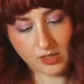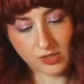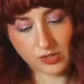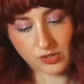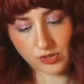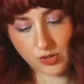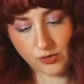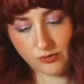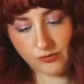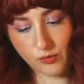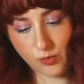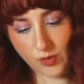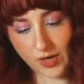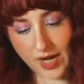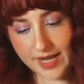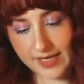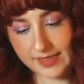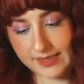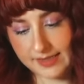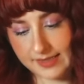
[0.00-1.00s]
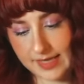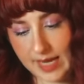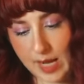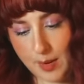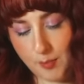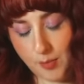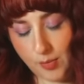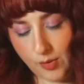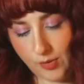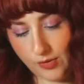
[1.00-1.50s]
So for
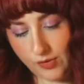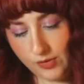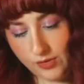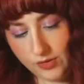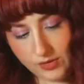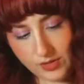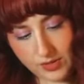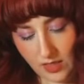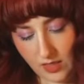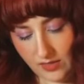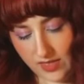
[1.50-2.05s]
example,